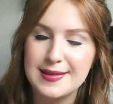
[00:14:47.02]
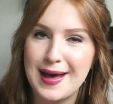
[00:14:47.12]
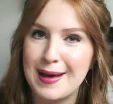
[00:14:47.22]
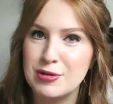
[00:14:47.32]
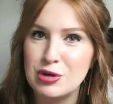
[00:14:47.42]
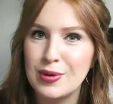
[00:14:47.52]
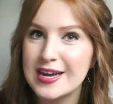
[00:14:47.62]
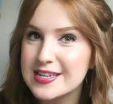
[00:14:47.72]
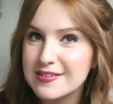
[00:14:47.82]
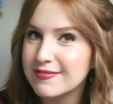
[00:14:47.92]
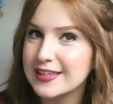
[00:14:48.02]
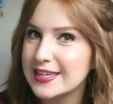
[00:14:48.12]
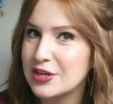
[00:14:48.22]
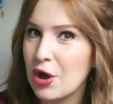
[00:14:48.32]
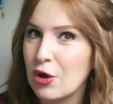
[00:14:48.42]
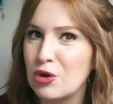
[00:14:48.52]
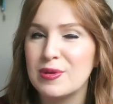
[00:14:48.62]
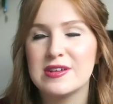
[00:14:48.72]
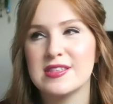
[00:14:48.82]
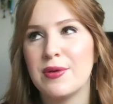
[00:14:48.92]
who I didn't really know
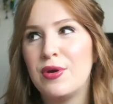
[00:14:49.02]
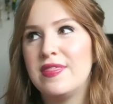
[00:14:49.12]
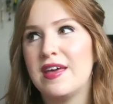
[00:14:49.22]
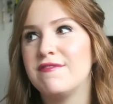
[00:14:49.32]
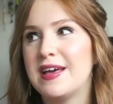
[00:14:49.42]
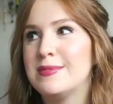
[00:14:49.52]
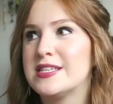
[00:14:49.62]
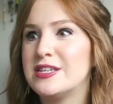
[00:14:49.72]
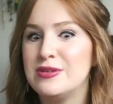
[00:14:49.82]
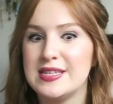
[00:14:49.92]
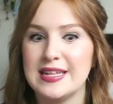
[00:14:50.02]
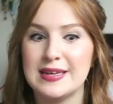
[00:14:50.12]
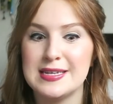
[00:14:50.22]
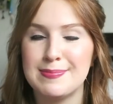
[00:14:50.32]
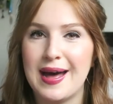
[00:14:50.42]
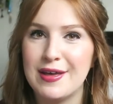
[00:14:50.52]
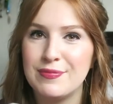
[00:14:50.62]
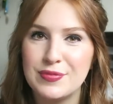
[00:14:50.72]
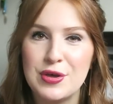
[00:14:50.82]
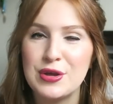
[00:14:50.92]
because they weren't that famous in New Zealand, but I
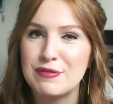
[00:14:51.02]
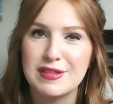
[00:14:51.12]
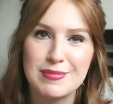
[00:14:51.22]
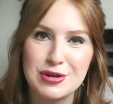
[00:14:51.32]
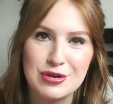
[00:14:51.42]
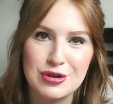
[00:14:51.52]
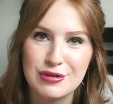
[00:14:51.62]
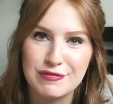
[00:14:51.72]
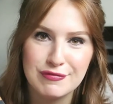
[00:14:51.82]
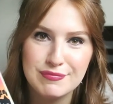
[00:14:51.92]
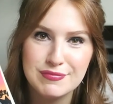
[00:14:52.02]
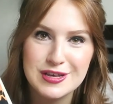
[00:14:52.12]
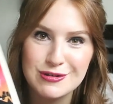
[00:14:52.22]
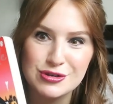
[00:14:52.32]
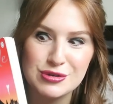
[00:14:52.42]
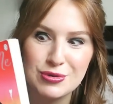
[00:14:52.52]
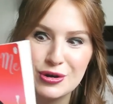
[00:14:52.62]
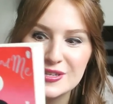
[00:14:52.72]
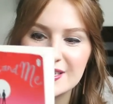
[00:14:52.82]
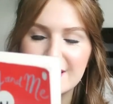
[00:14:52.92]
heard of them and heard of who she
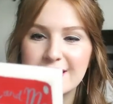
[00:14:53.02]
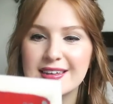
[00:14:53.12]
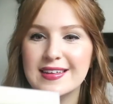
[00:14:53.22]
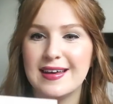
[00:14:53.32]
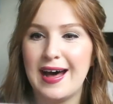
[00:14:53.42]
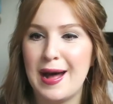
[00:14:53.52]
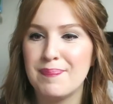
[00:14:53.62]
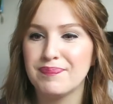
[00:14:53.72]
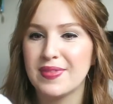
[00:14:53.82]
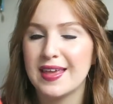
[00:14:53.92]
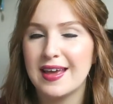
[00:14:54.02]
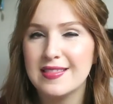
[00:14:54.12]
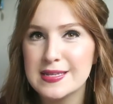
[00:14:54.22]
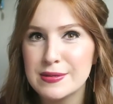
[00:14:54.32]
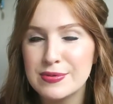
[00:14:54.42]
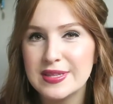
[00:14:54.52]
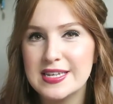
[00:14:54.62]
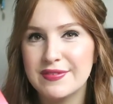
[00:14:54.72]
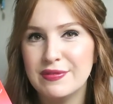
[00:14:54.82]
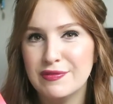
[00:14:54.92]
was. And this is really
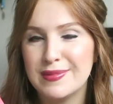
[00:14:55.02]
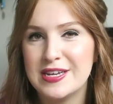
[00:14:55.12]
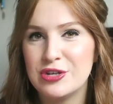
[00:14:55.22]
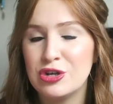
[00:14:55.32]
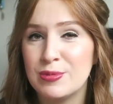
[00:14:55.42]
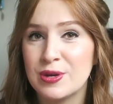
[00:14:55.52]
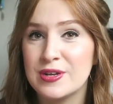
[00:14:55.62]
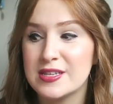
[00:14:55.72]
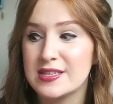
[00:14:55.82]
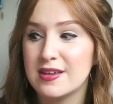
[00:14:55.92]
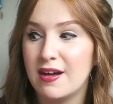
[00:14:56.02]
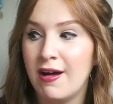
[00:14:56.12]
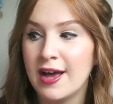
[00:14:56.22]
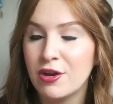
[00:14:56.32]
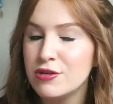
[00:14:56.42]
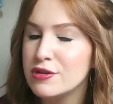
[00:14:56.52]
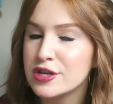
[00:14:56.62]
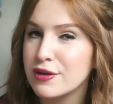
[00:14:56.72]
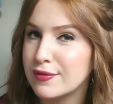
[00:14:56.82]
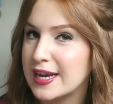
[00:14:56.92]
different for me too, because I don't
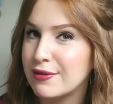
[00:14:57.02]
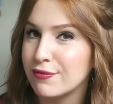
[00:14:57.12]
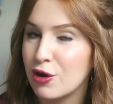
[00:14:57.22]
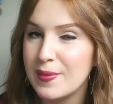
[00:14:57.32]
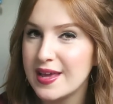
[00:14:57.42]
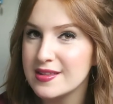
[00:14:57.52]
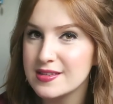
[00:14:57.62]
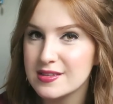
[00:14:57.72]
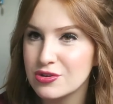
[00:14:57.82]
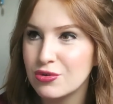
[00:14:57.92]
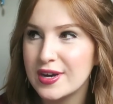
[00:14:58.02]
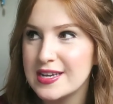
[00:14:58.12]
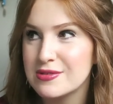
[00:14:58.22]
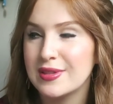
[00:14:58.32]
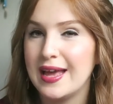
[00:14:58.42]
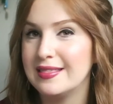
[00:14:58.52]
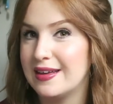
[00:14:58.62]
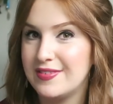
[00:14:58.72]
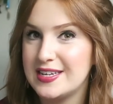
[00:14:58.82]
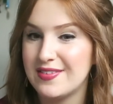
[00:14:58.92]
usually read romance stories or like
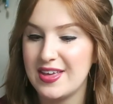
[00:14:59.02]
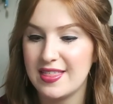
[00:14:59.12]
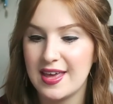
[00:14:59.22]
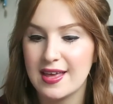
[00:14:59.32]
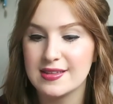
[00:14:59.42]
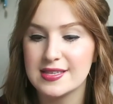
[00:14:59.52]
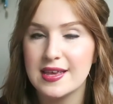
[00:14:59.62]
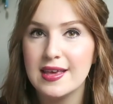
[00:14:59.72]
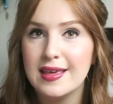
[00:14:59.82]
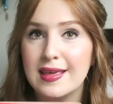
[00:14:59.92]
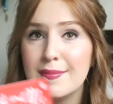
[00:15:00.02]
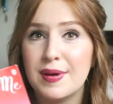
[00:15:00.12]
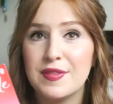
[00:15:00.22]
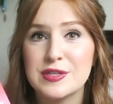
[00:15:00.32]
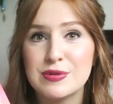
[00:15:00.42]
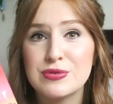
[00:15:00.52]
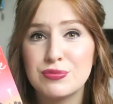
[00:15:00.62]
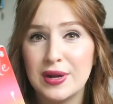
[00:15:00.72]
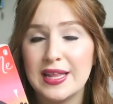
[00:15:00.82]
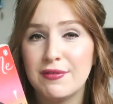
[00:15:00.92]
lovey-dovey things, but this was
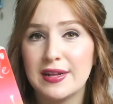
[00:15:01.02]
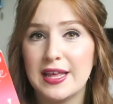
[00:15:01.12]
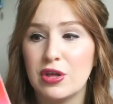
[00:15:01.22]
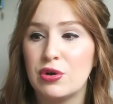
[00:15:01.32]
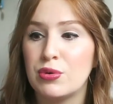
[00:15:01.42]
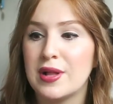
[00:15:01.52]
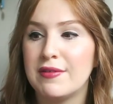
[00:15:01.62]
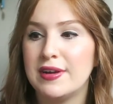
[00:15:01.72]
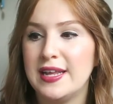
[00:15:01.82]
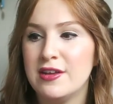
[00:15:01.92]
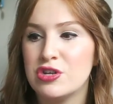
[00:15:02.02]
really, really cool. I really